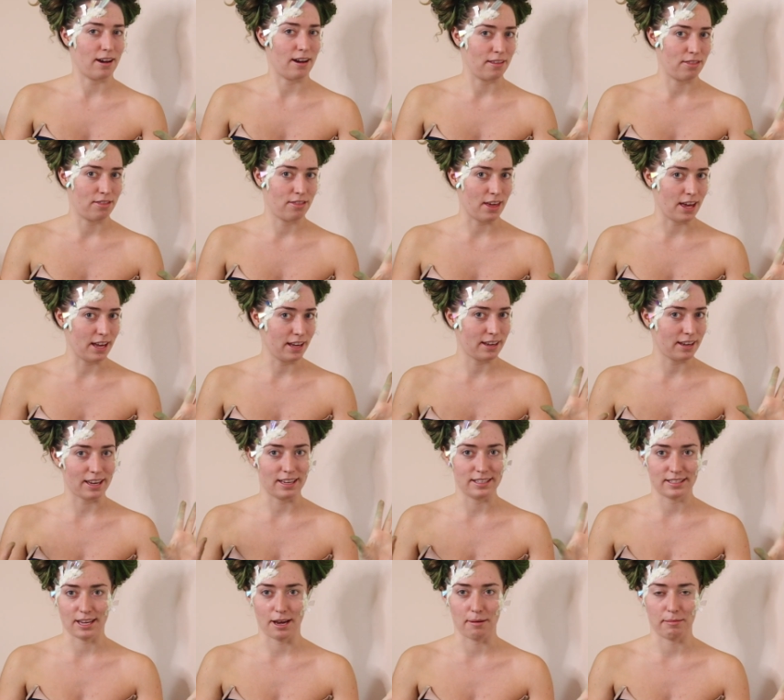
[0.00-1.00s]
I think,
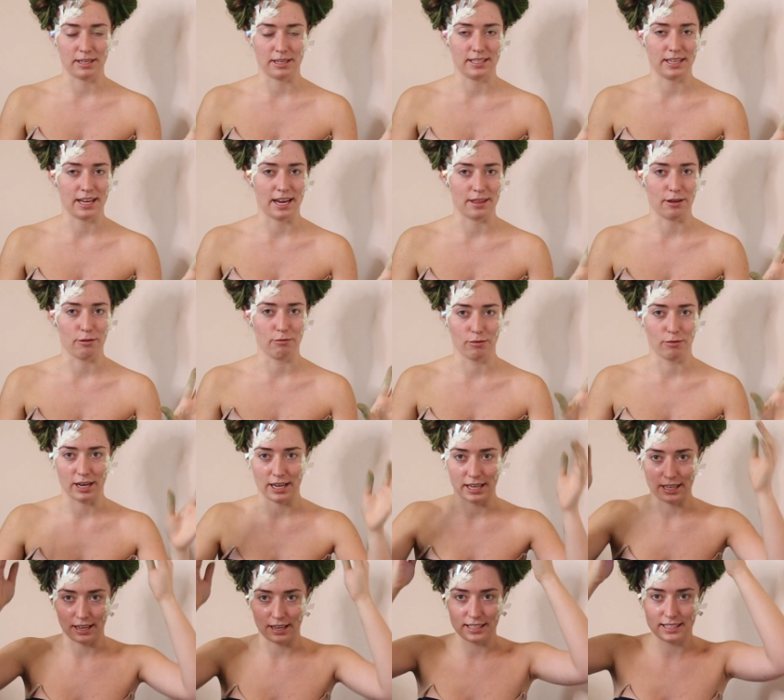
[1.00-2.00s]
is coming together
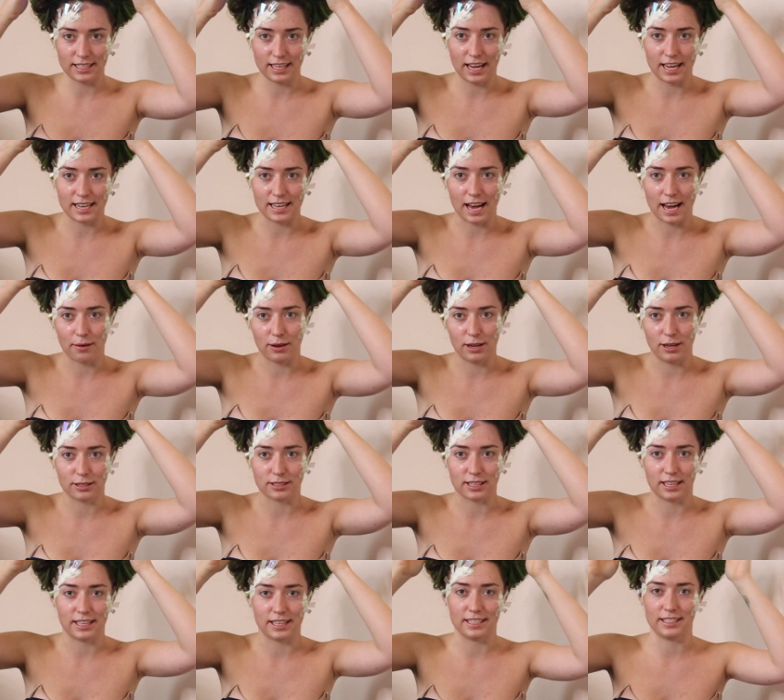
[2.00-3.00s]
really nicely, and now it
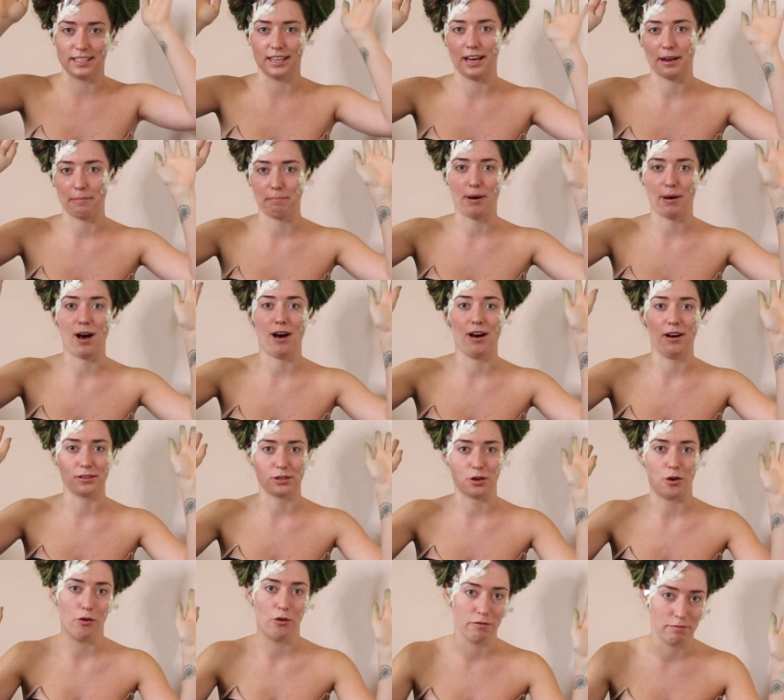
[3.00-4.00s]
looks like these are like part
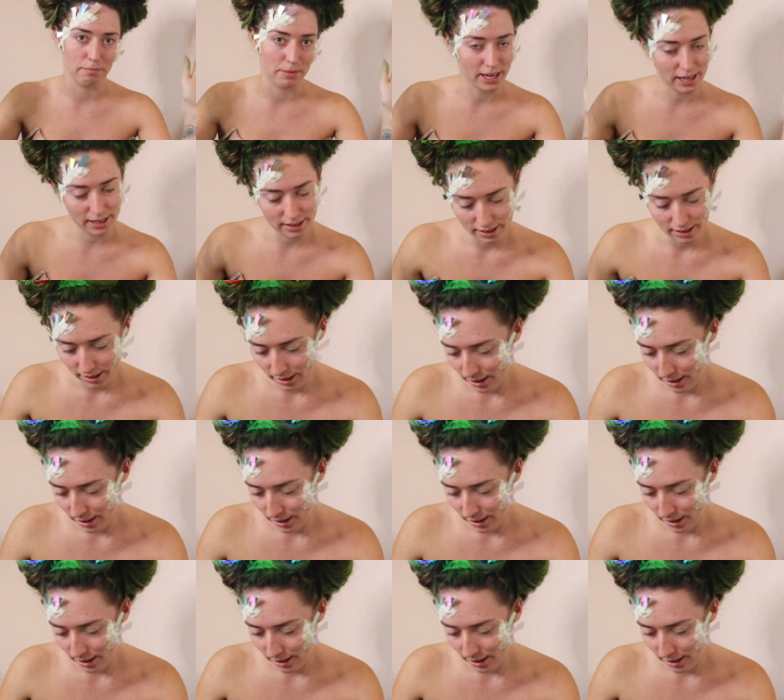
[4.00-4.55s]
of me.